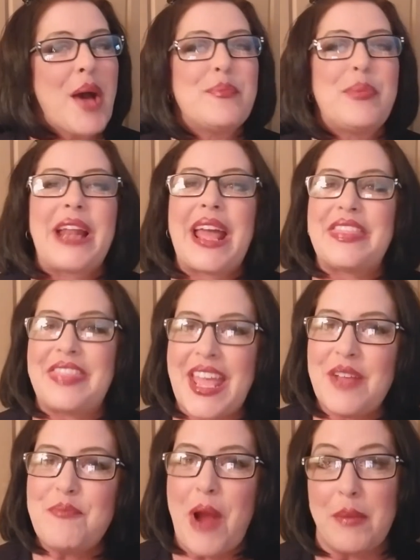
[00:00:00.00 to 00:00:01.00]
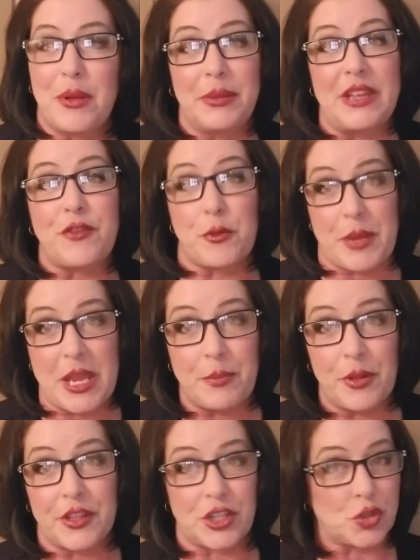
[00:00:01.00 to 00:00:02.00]
But I think probably for
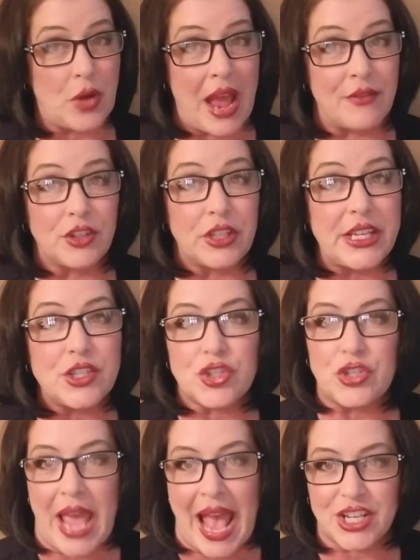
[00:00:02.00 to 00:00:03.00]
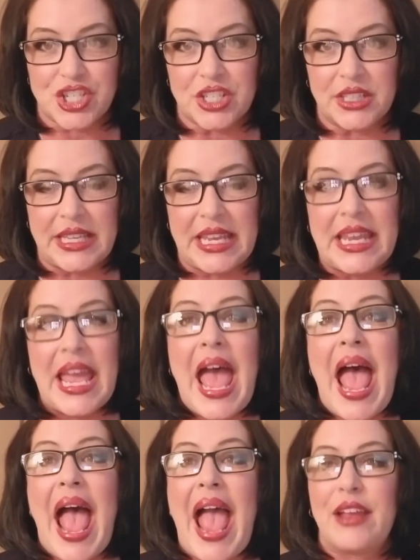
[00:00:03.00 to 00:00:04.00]
people that travel internationally,
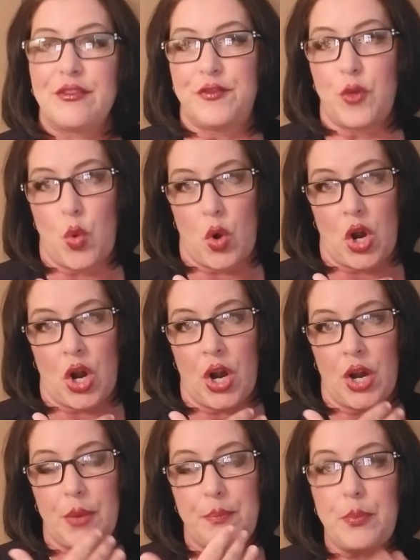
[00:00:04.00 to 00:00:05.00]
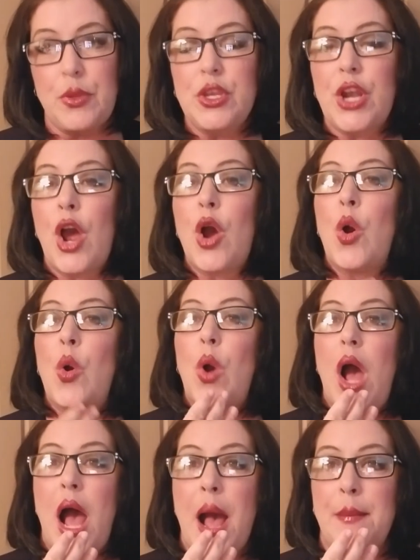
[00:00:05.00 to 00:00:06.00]
and for, you
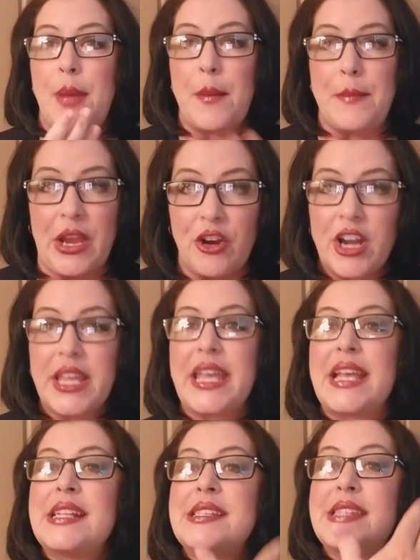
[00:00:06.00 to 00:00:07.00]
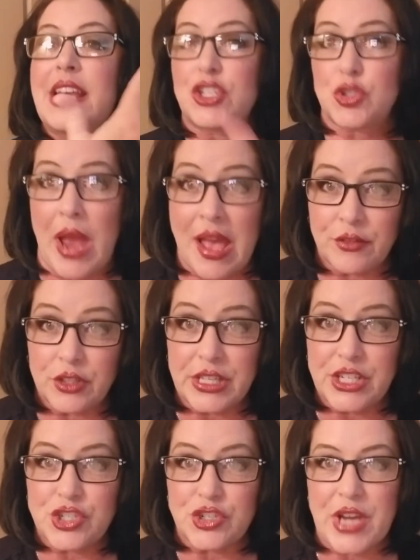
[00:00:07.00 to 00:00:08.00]
know, Americans that travel
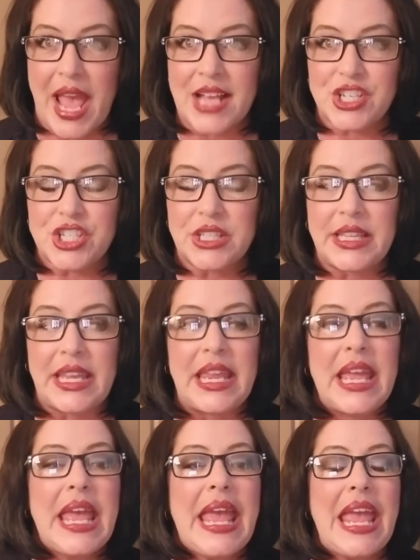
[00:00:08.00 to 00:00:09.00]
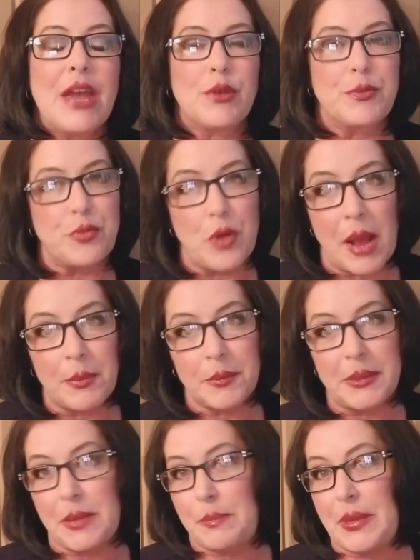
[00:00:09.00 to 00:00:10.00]
internationally, it would
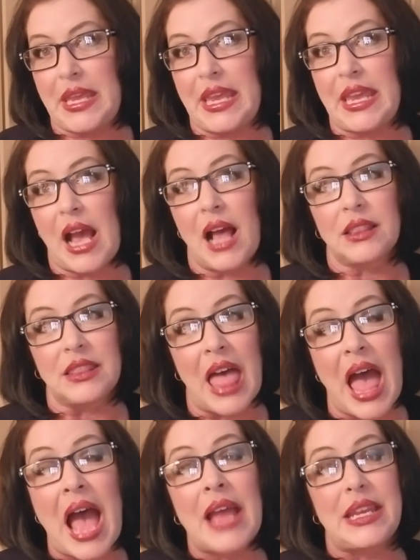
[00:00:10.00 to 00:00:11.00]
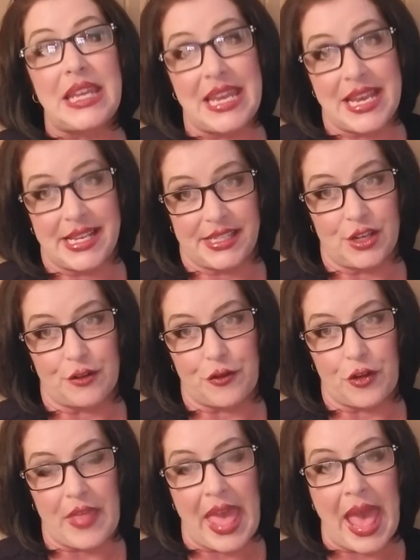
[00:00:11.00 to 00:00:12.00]
probably be a lot easier
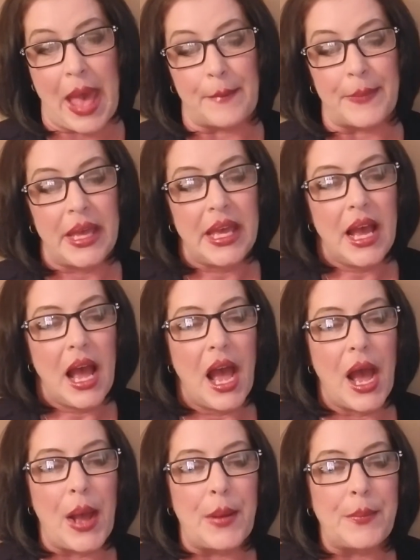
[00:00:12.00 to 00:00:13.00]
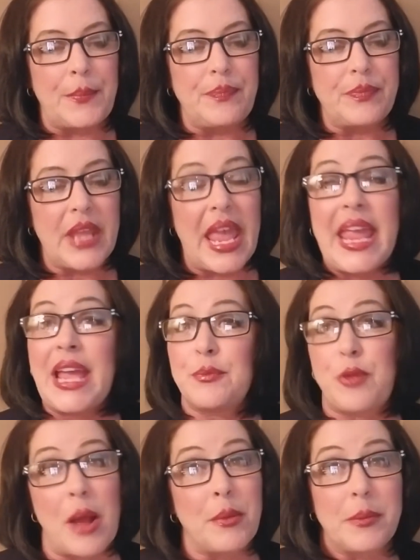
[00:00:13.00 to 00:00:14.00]
for them, and
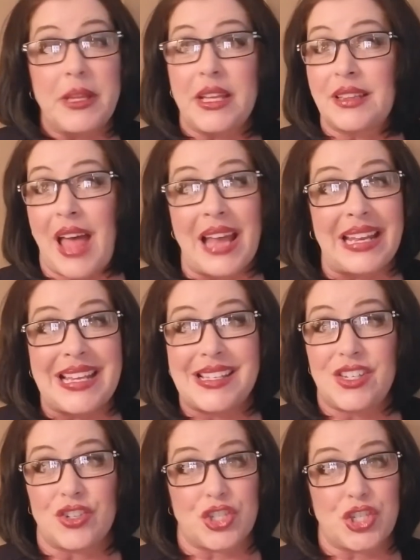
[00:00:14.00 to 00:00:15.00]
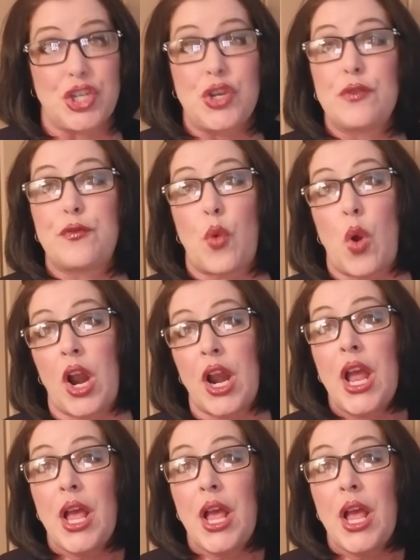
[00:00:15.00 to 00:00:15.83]
probably a lot easier too for